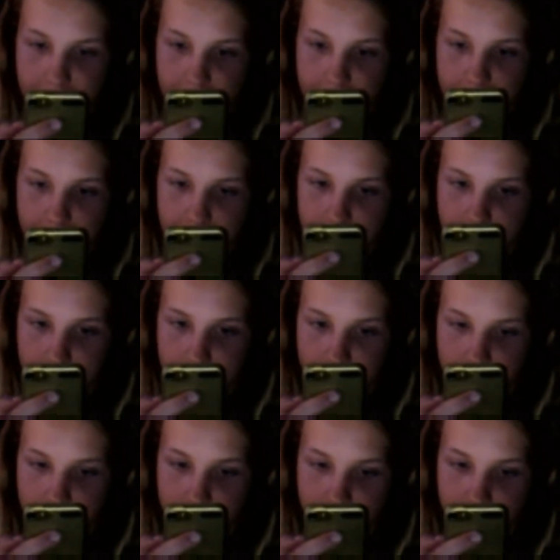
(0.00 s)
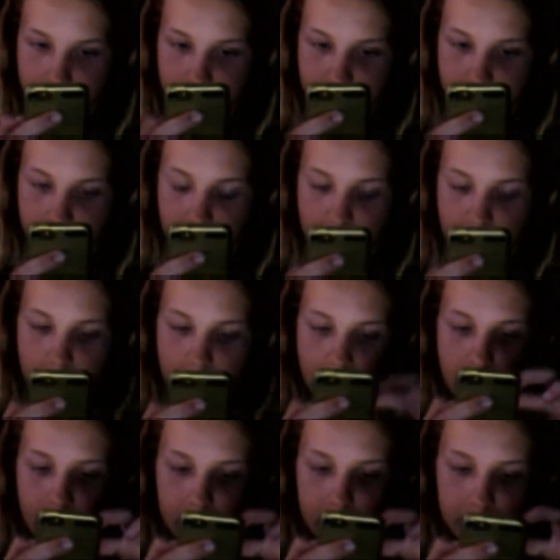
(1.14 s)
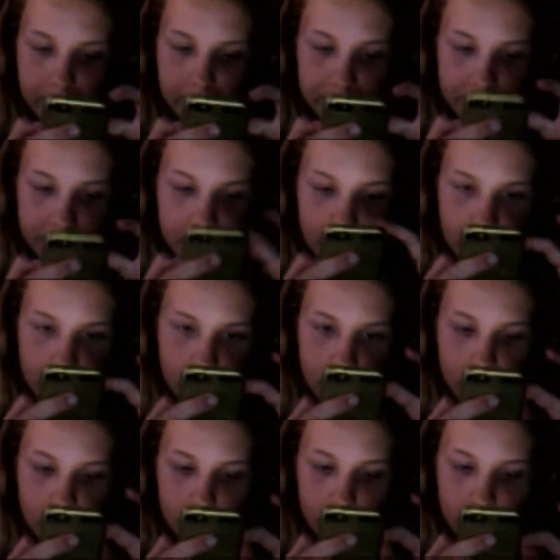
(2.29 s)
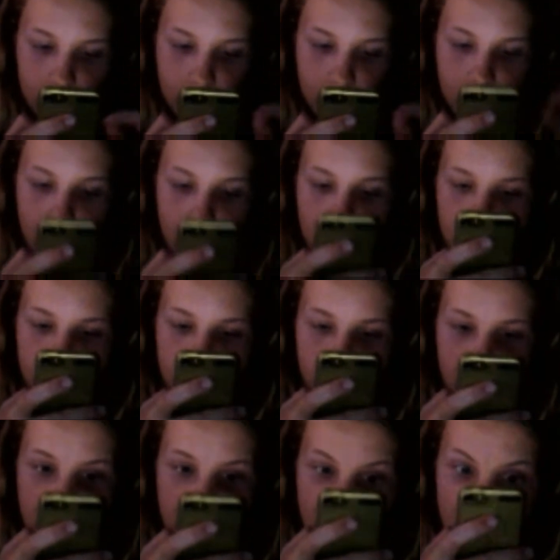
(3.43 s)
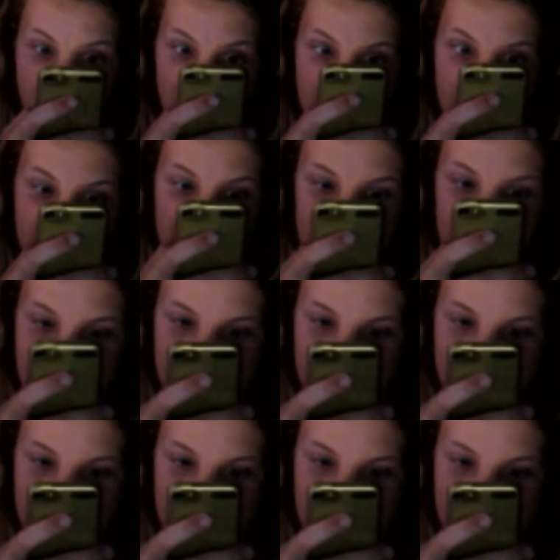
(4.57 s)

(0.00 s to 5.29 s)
Nobody speaks.